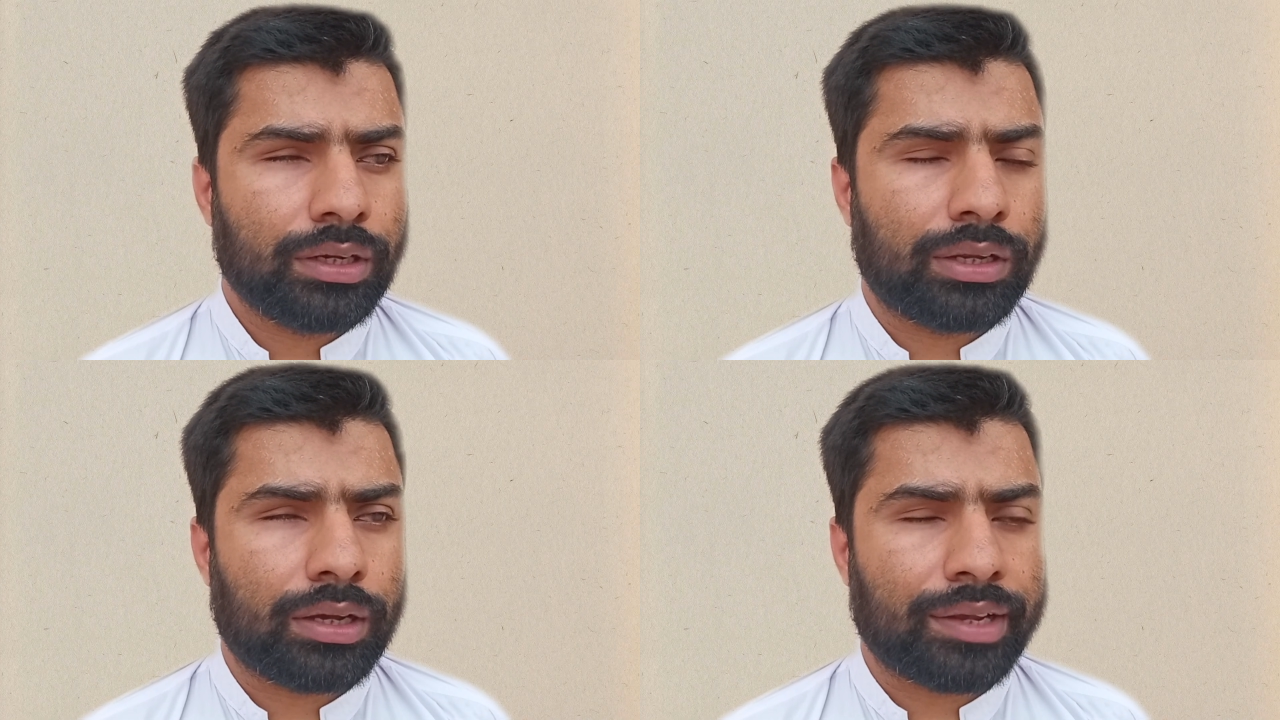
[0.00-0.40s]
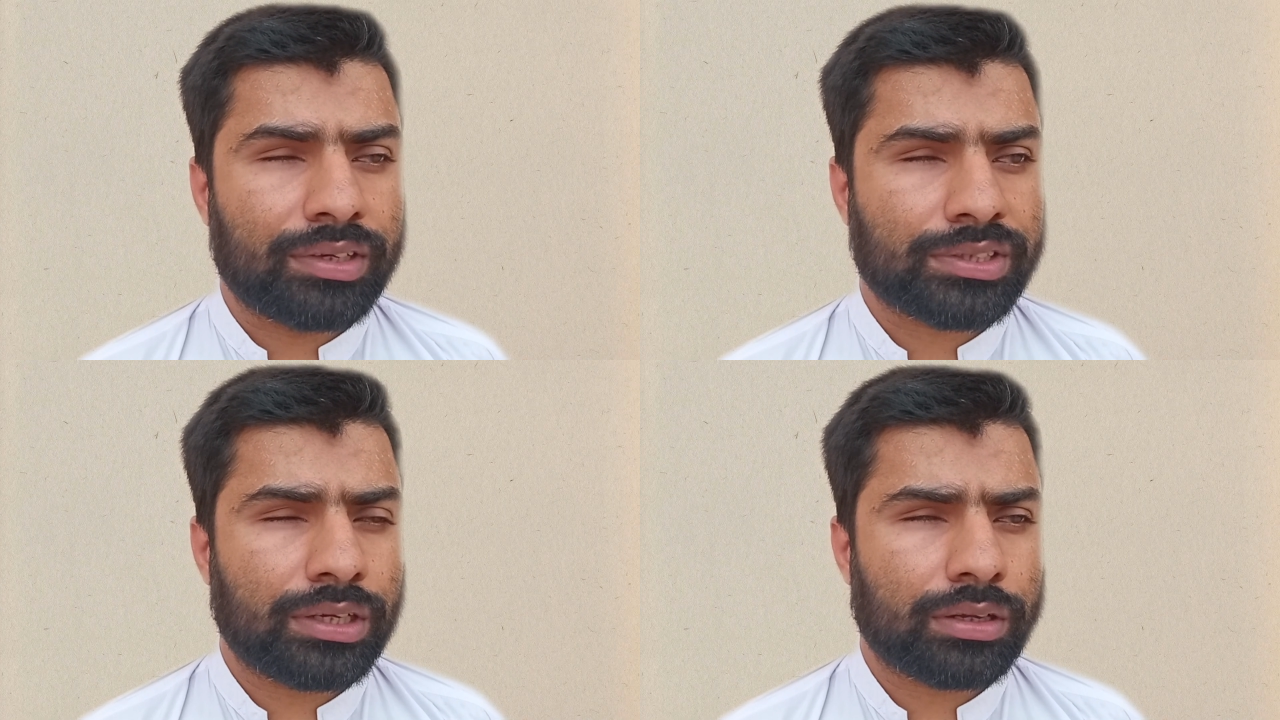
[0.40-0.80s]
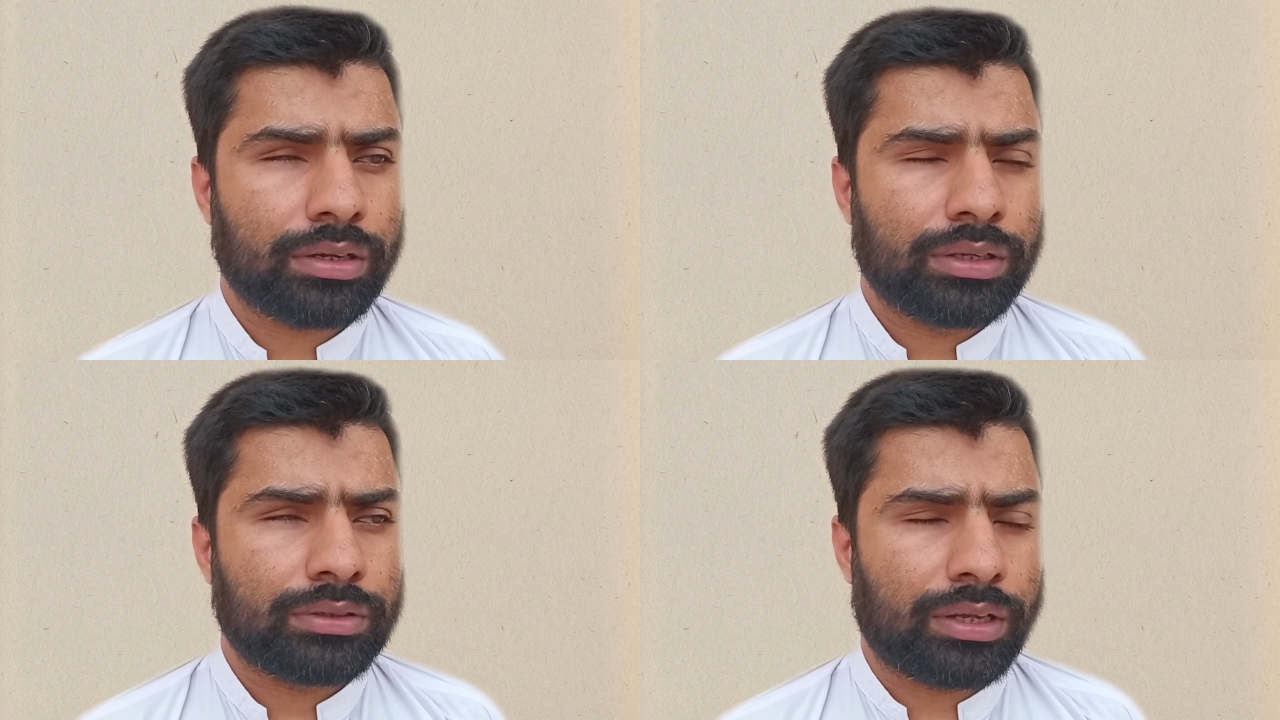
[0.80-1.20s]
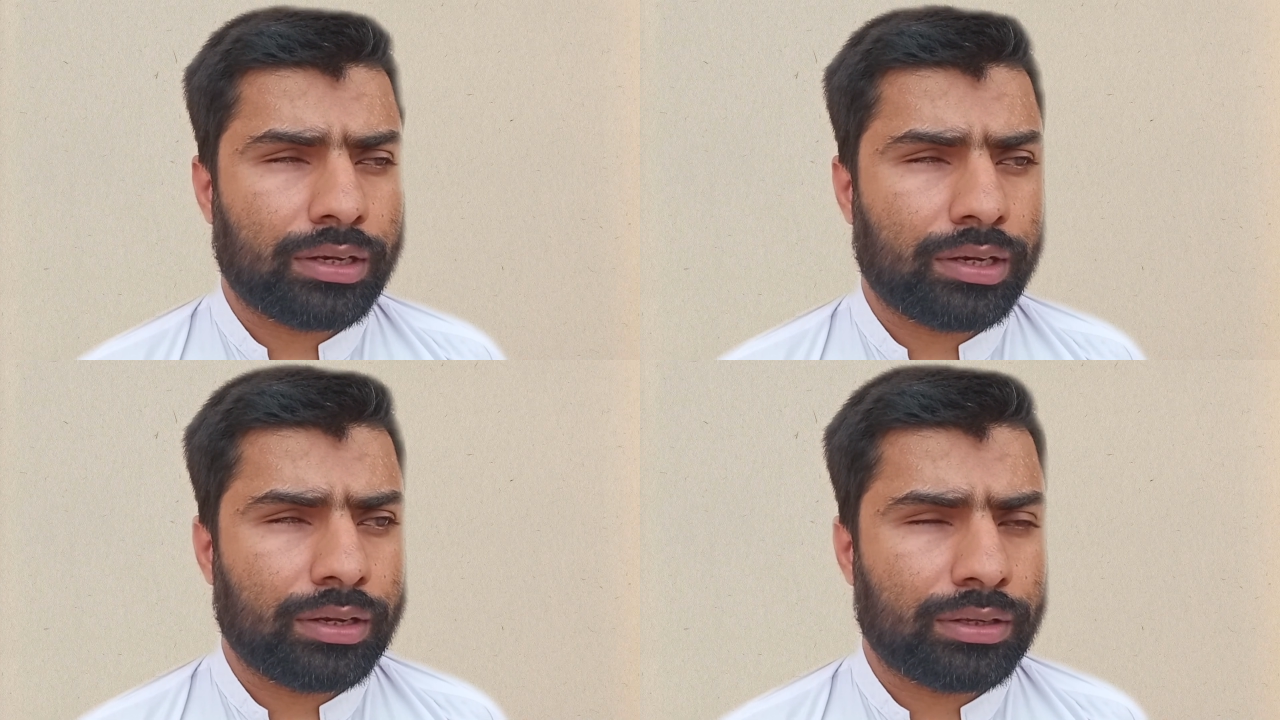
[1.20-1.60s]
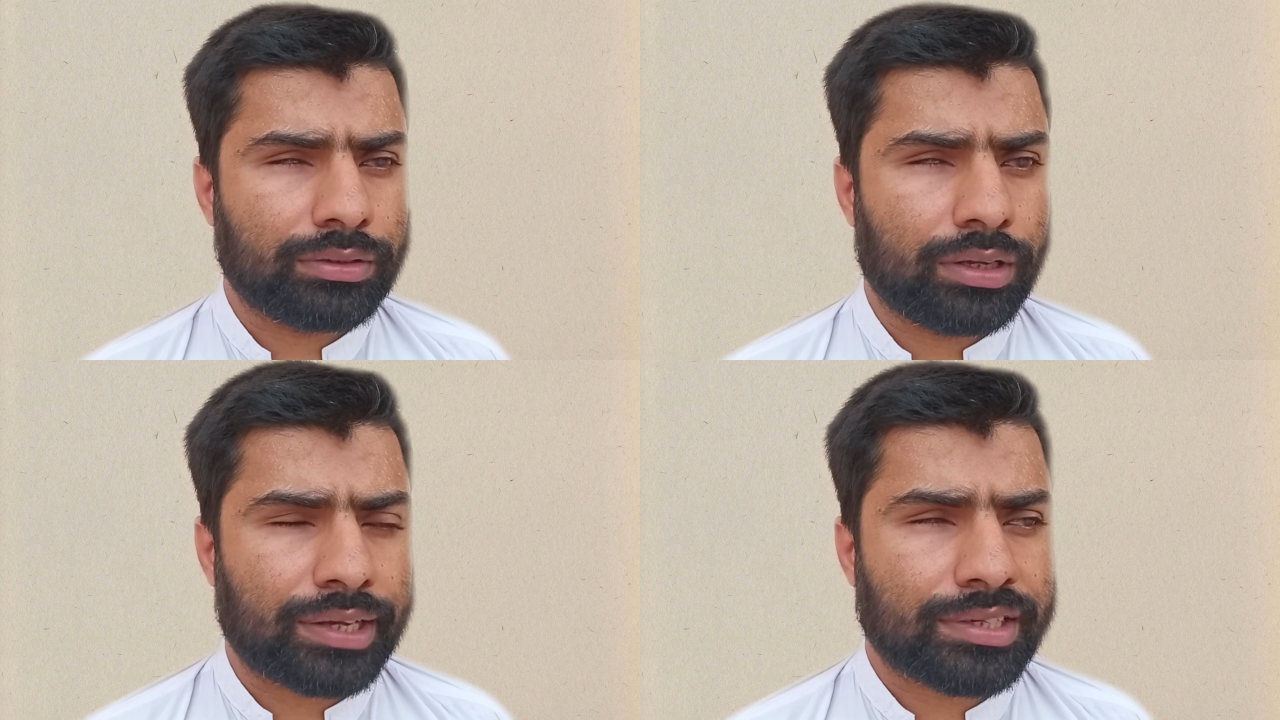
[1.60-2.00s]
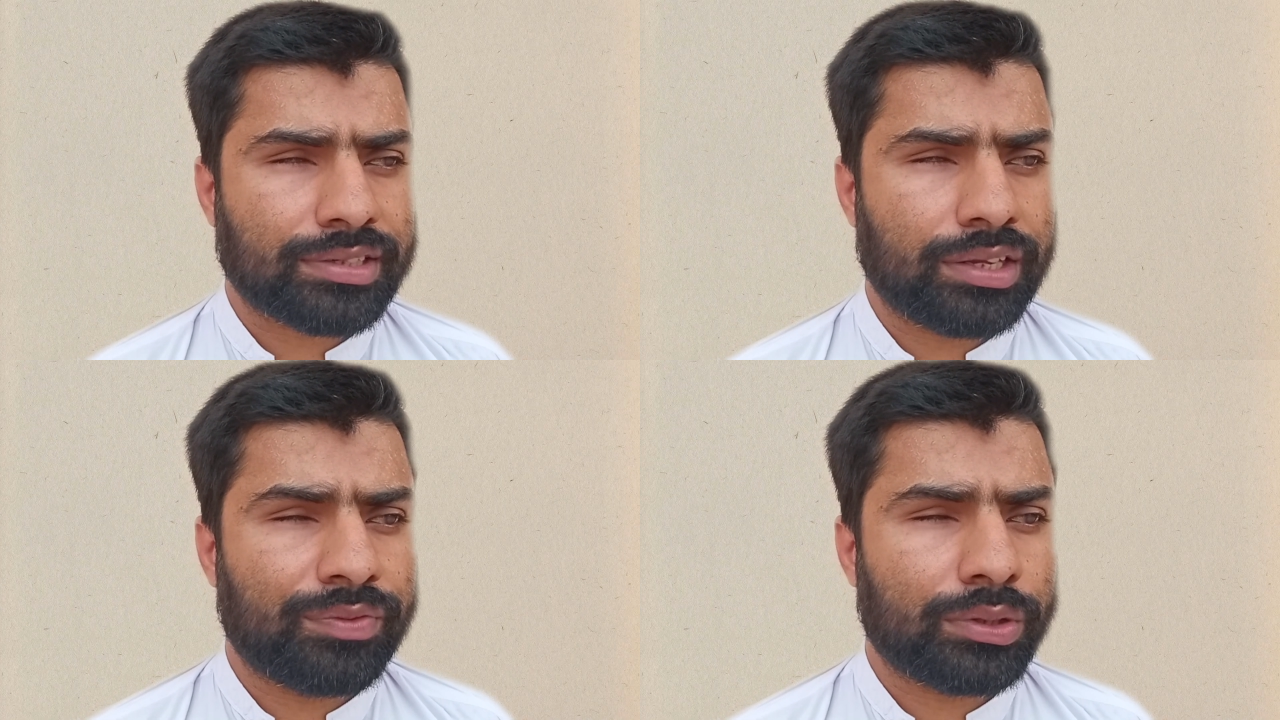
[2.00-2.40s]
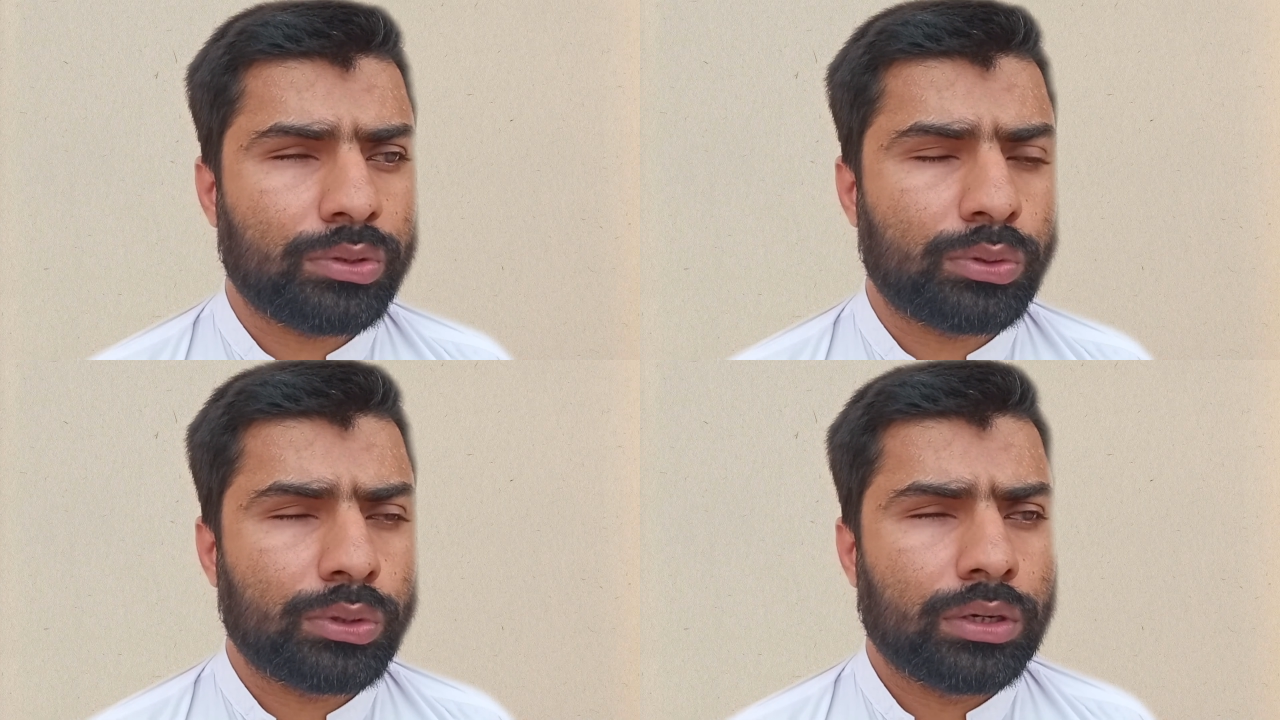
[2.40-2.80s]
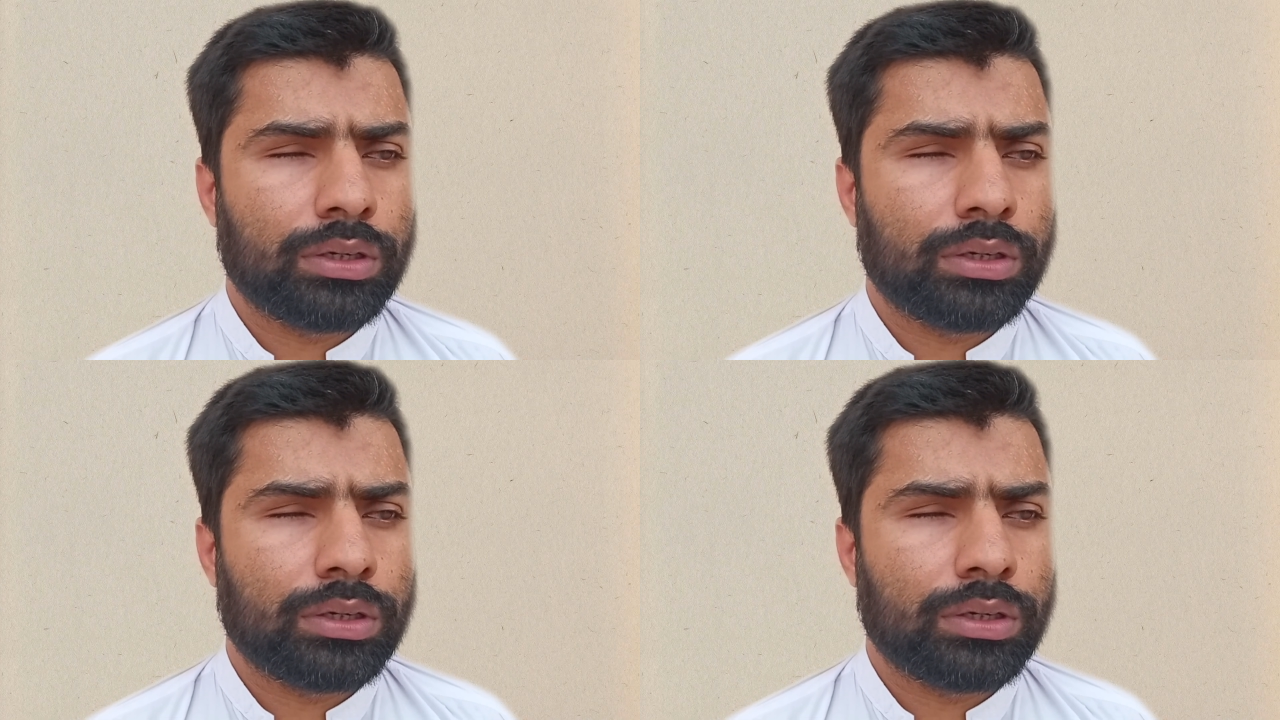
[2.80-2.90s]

I will share the exercise with you